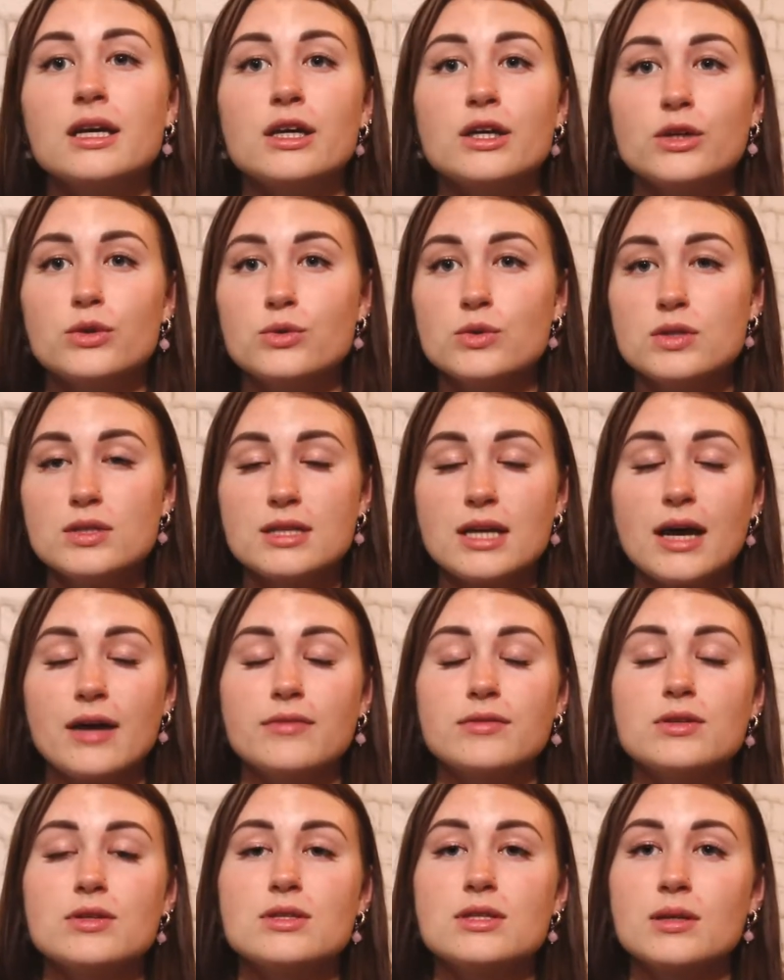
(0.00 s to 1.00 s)
You just have
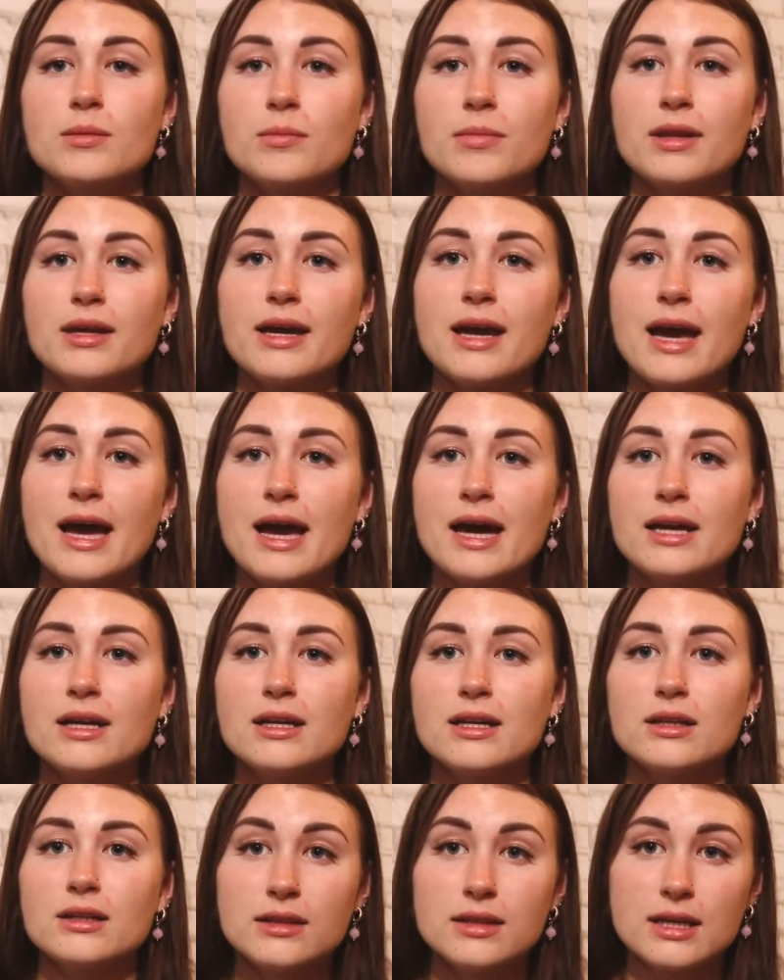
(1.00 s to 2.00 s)
to simply add
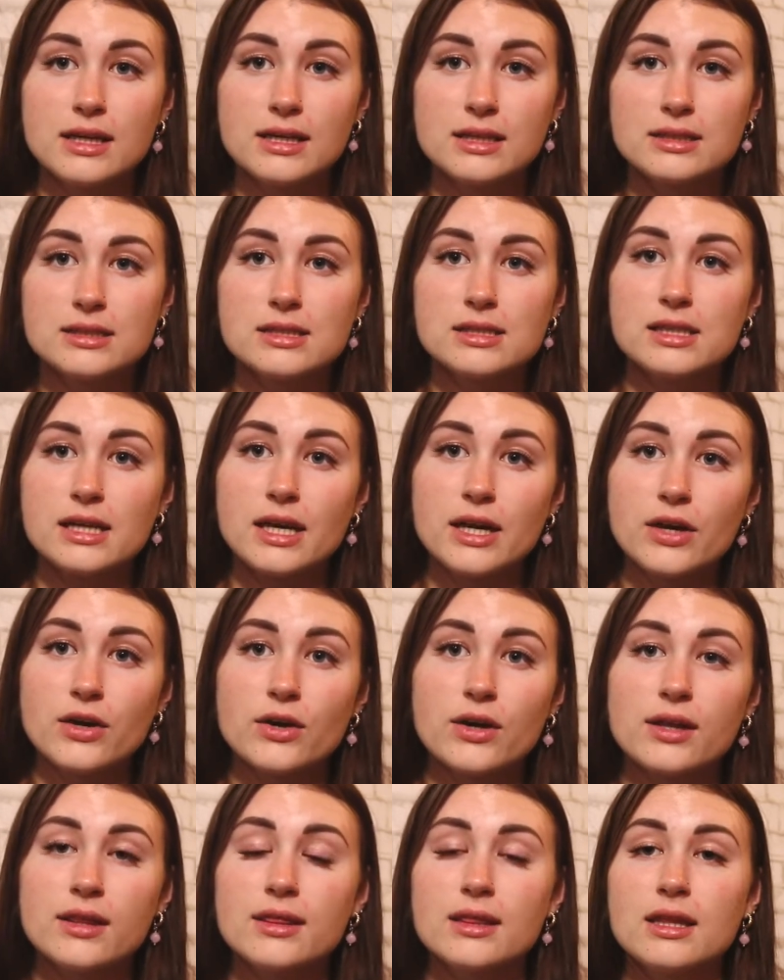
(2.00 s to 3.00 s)
in things here
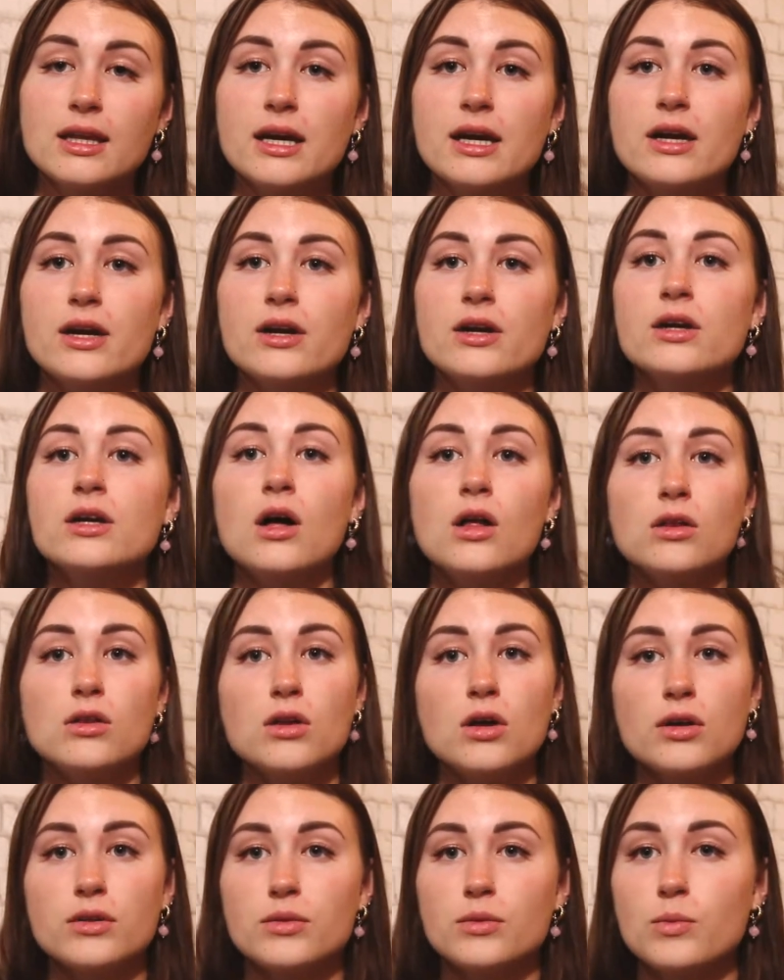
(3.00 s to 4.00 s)
and there
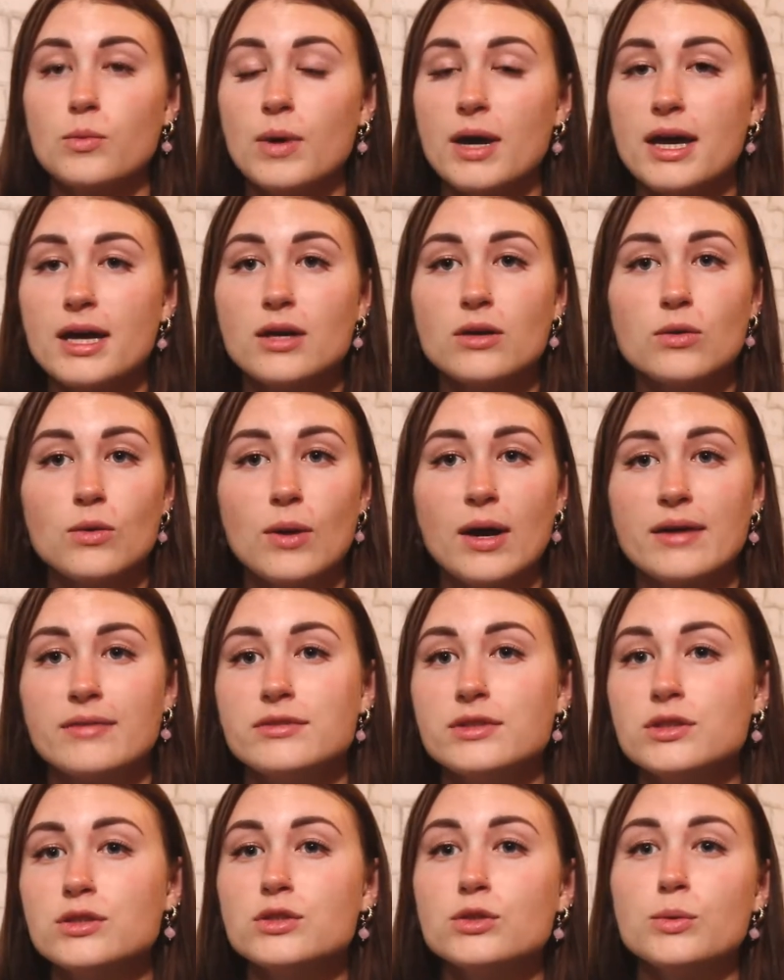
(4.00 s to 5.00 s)
along the way. You don't have
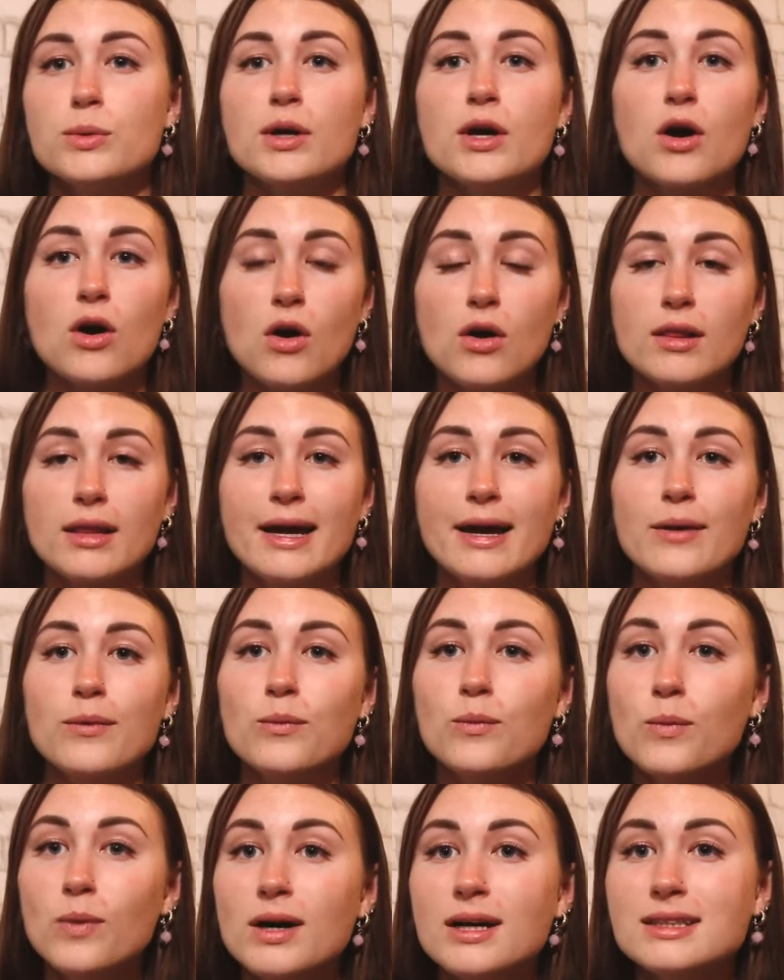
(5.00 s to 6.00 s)
to do it all at
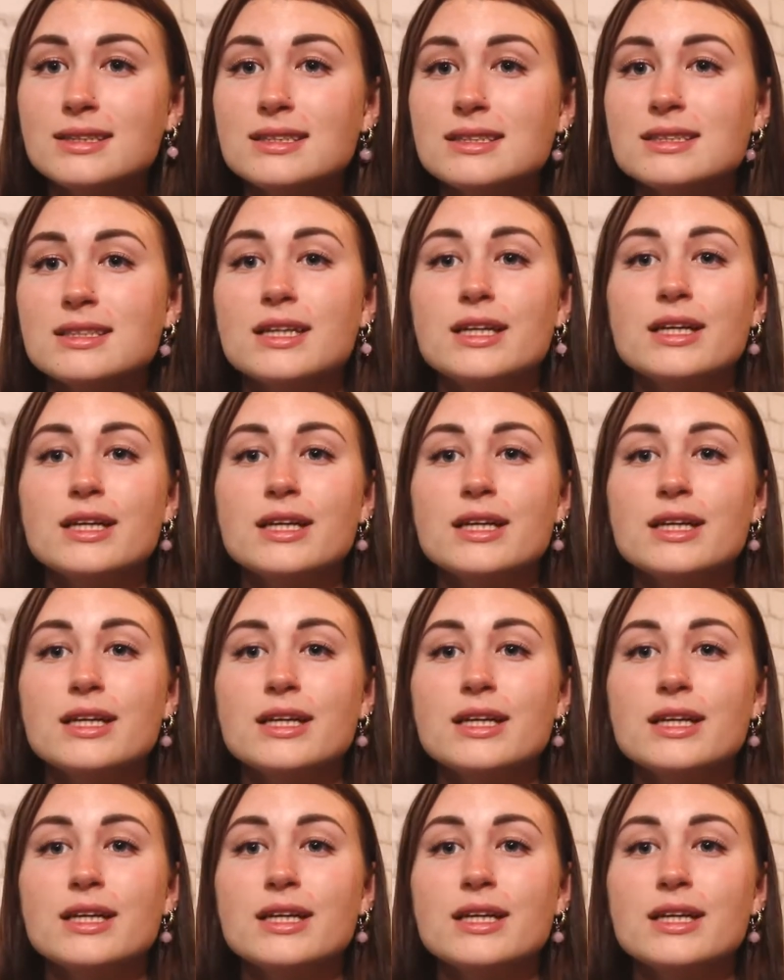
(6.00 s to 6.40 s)
once.